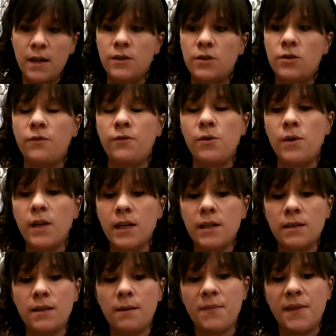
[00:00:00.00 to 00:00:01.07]
So if you get
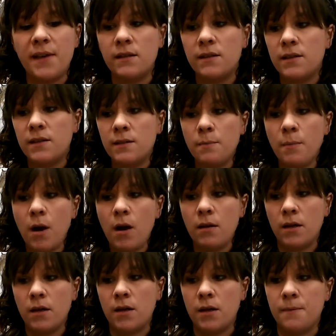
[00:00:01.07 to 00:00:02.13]
something
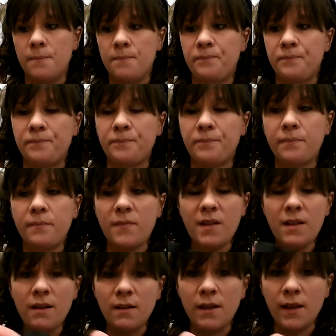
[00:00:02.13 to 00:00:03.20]
smaller,
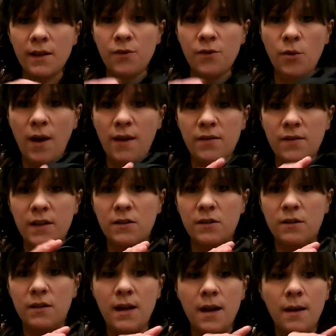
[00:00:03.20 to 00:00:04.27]
like if you have a
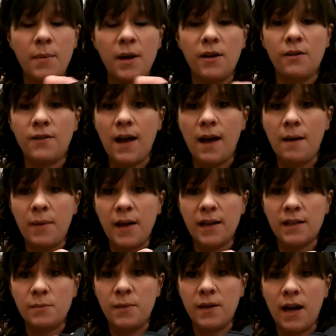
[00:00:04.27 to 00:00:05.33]
little pair of
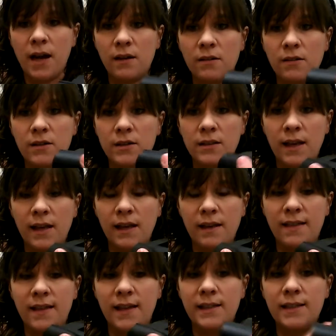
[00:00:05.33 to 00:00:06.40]
compact binoculars like
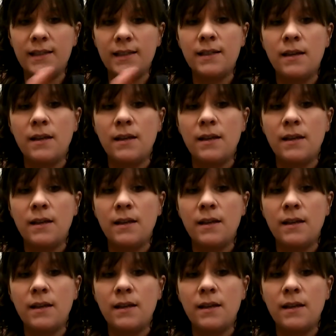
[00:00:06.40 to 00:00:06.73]
this,